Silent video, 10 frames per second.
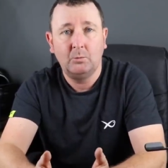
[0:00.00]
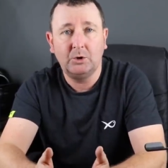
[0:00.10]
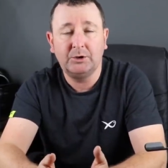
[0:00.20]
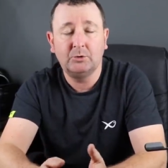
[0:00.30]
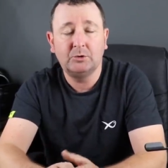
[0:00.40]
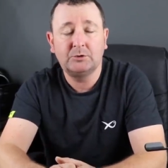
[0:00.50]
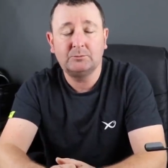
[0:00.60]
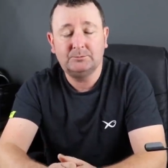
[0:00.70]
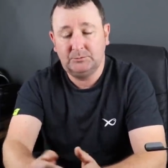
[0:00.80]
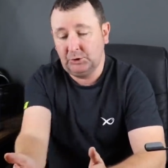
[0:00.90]
what
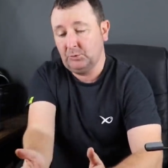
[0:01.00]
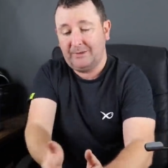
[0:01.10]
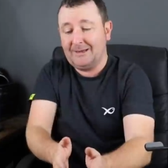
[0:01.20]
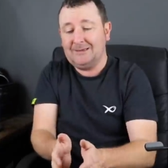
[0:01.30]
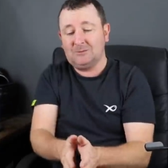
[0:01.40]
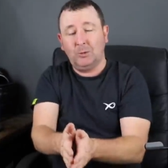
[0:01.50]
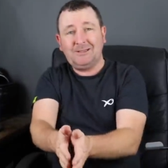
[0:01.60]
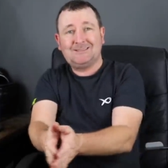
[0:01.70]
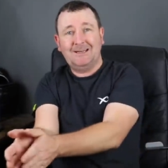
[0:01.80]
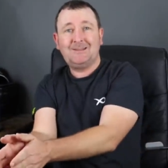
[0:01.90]
you'll do then is when
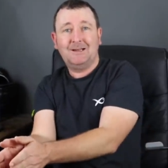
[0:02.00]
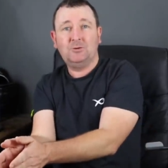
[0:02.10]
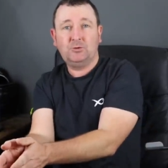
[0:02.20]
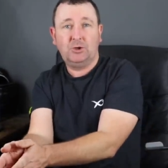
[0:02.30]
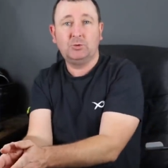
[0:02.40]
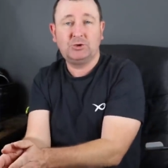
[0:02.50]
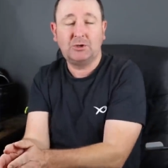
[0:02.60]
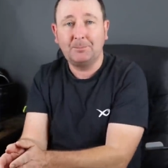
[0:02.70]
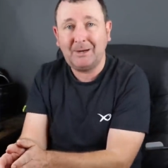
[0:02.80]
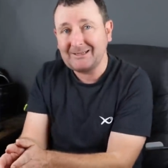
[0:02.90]
you take those to
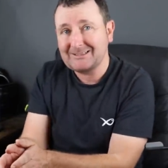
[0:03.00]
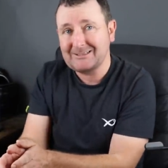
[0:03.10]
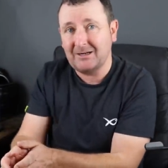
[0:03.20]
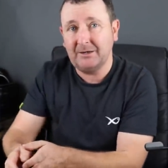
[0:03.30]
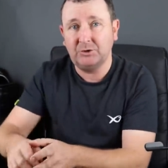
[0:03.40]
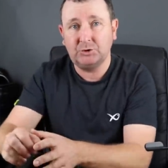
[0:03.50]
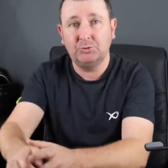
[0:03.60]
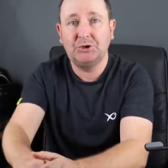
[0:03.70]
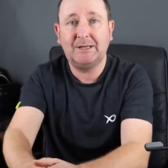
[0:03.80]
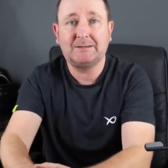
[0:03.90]
the bank side as
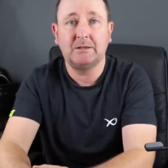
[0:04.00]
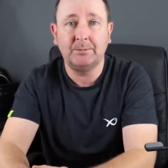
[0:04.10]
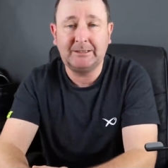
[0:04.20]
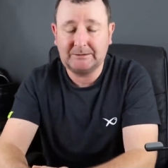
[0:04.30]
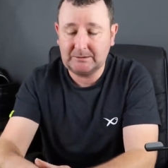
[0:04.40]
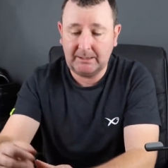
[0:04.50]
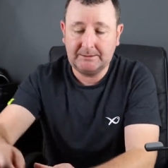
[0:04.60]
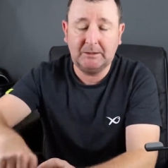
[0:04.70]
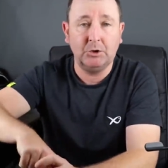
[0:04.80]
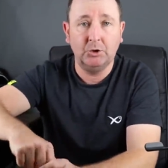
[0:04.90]
soon as you get to the bank
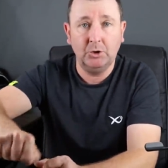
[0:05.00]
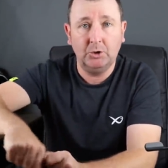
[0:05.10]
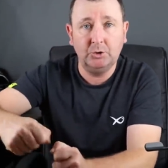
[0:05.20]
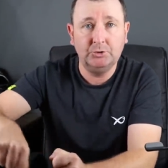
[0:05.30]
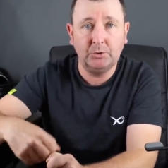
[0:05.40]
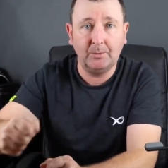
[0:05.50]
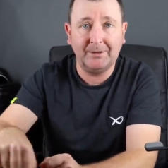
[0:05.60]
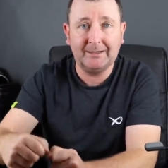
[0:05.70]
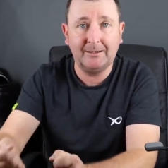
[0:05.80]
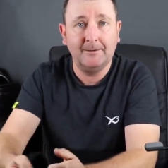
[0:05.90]
side you can undo the
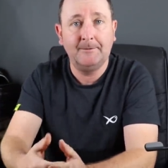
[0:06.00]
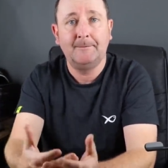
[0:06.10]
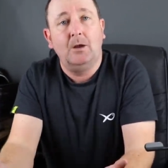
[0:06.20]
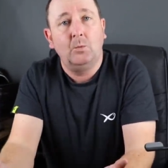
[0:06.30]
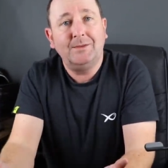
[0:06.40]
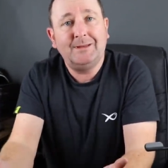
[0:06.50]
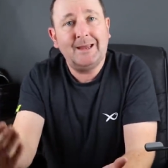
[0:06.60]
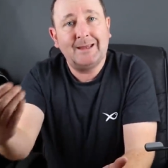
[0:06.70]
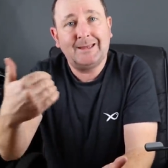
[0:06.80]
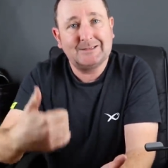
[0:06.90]
bag when
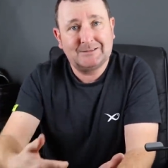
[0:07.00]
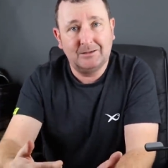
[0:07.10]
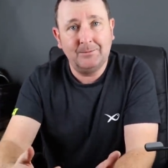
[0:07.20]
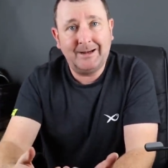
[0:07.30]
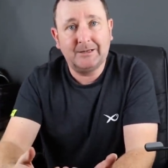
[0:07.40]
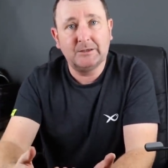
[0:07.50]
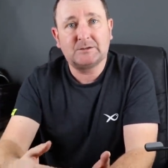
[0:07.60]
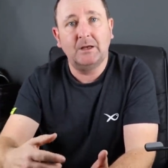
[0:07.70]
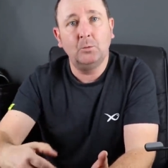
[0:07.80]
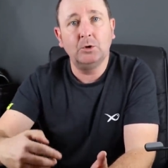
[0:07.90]
the air gets to the
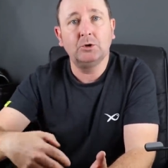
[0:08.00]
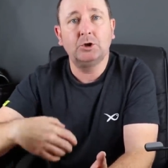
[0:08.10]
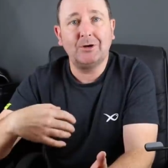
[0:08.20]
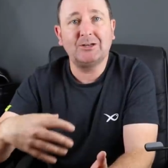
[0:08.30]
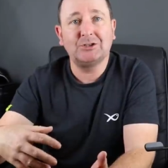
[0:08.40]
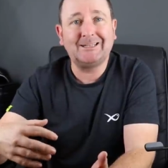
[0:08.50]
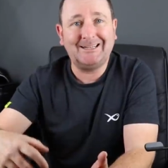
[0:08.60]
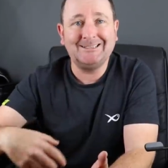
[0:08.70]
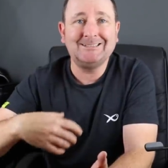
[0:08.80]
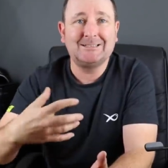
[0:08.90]
maggots, they will gradually,
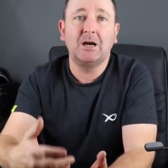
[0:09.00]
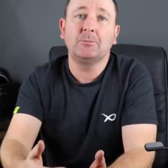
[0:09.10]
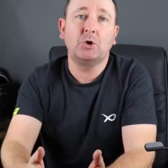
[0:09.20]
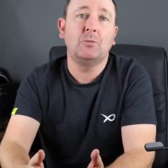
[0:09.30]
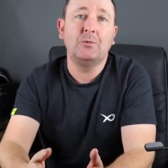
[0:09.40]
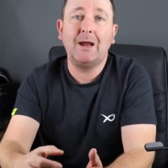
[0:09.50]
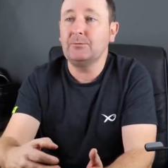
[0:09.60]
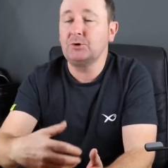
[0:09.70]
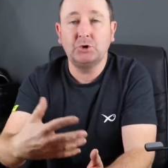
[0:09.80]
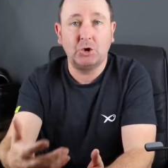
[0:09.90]
in time, come
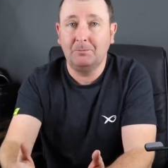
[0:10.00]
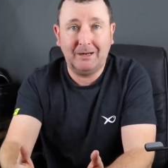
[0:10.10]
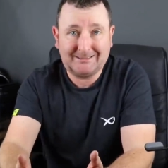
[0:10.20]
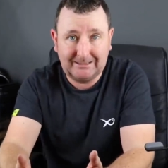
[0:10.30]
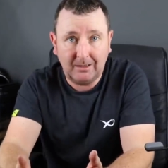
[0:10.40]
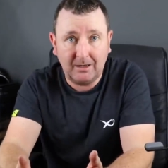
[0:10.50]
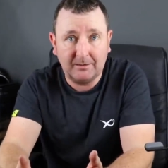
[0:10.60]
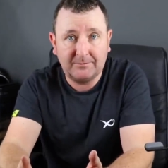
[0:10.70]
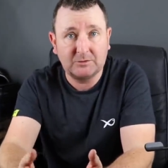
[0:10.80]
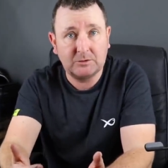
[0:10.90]
round and just come back to
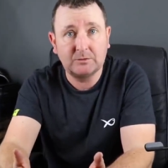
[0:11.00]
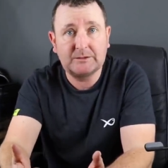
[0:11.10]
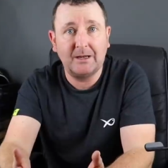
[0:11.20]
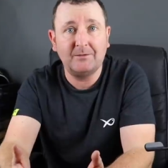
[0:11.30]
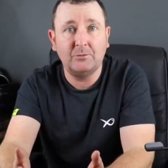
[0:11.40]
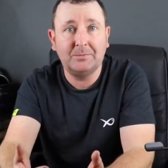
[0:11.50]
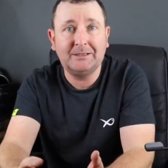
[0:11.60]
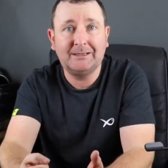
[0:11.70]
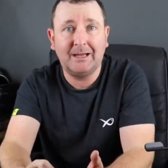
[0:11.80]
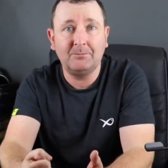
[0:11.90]
life. As long as they haven't
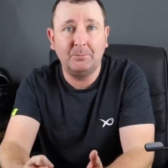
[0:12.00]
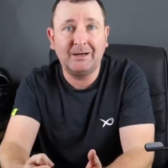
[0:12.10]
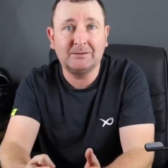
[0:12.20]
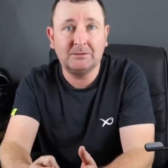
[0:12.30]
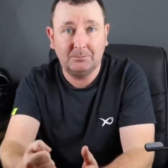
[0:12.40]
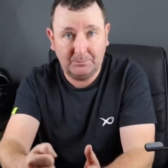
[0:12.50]
been kept banged,